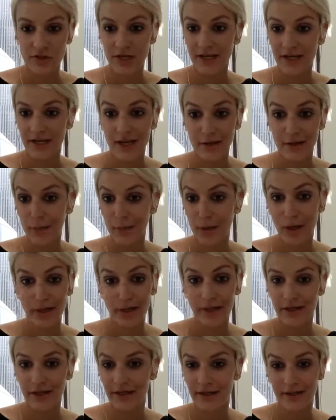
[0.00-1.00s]
and get your
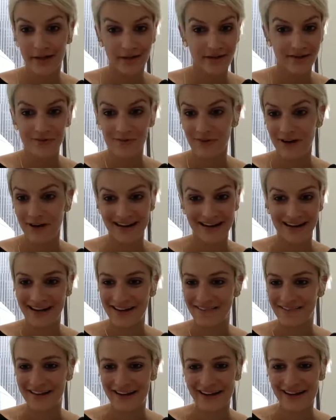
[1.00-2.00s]
marketing
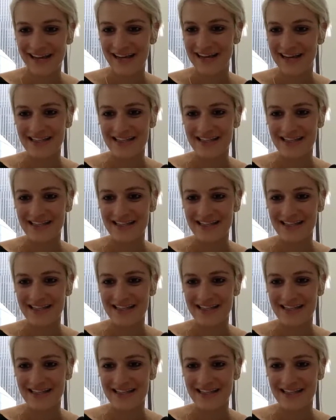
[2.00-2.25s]
ready, right?